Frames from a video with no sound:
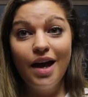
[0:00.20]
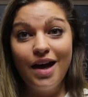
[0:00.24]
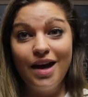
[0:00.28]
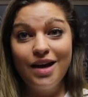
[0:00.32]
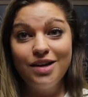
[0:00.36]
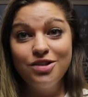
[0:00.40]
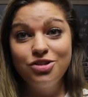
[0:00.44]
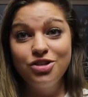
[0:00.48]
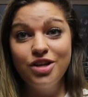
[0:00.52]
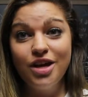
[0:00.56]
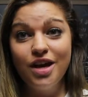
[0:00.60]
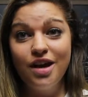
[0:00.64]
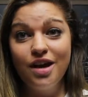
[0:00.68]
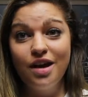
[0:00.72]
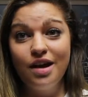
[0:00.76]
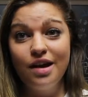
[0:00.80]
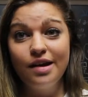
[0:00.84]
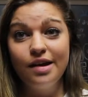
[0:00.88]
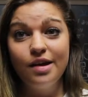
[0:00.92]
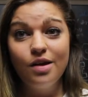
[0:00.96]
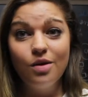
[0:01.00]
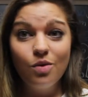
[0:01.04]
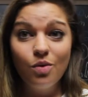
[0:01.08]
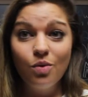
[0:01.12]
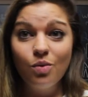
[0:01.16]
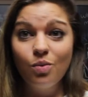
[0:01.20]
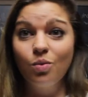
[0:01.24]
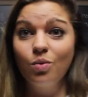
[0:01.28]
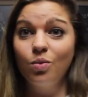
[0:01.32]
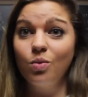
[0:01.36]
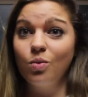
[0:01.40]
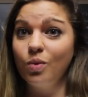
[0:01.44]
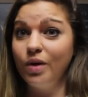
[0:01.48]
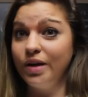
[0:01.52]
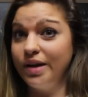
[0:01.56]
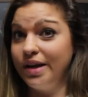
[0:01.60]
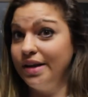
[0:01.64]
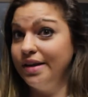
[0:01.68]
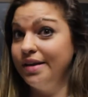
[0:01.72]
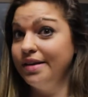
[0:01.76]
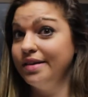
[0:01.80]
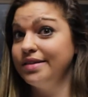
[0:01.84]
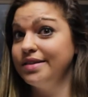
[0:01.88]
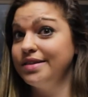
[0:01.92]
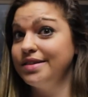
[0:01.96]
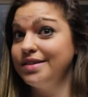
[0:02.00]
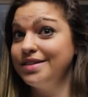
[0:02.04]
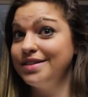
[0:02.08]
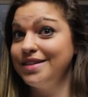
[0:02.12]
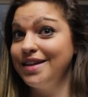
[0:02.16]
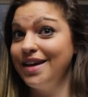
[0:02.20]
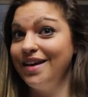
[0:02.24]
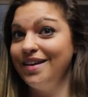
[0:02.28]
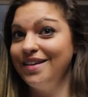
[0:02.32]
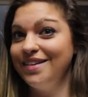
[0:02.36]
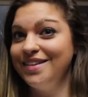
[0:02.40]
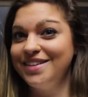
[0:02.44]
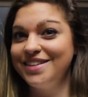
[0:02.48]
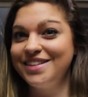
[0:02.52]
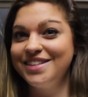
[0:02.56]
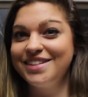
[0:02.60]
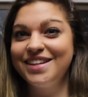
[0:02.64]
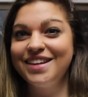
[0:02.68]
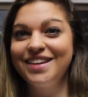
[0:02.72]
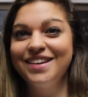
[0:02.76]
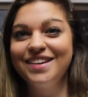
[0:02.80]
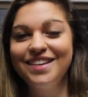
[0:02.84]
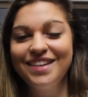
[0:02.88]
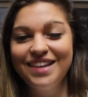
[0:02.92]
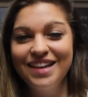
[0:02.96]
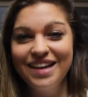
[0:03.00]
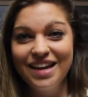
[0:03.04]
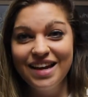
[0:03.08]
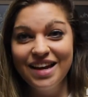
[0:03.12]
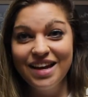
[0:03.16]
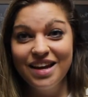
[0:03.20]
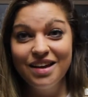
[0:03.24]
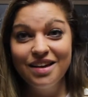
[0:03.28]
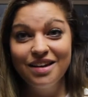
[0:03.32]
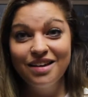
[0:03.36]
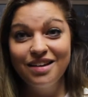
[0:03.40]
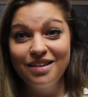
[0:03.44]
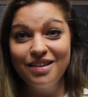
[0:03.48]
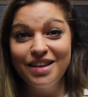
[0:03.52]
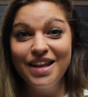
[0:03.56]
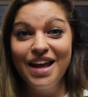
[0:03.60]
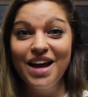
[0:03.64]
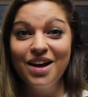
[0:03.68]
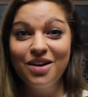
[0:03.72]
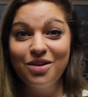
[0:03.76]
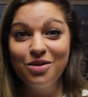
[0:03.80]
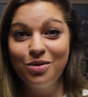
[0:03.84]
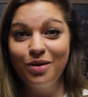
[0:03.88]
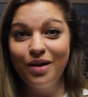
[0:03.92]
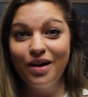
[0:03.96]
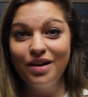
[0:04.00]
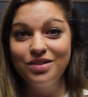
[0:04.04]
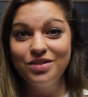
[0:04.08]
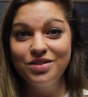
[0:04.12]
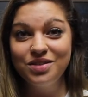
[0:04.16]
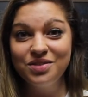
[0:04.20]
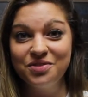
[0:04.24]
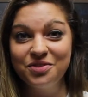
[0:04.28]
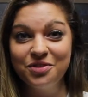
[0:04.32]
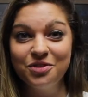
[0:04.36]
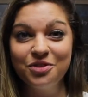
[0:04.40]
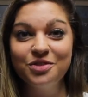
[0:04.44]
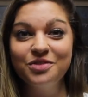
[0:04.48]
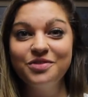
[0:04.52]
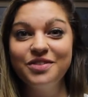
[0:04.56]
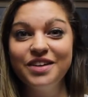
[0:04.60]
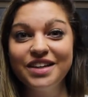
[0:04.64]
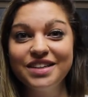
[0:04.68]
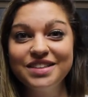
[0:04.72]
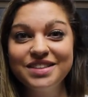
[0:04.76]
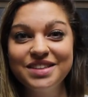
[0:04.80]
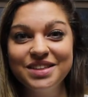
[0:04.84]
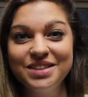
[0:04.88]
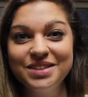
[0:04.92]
Hashtag Ricky Dillon status. Not quite to the full effect